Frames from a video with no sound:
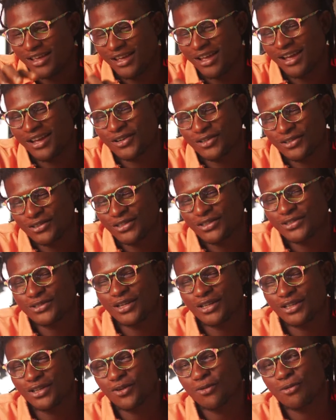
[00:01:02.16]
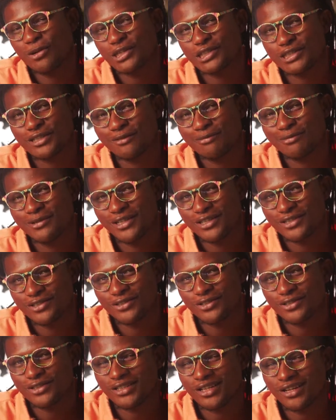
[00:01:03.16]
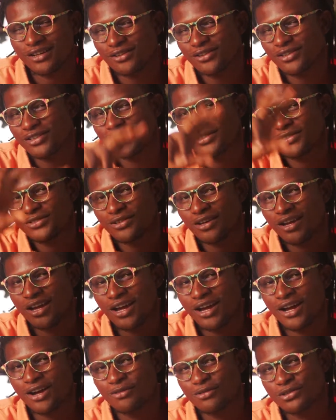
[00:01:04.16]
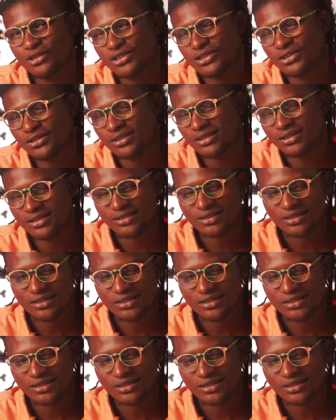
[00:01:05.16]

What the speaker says: according to how the commercial plays and not according to how we shot.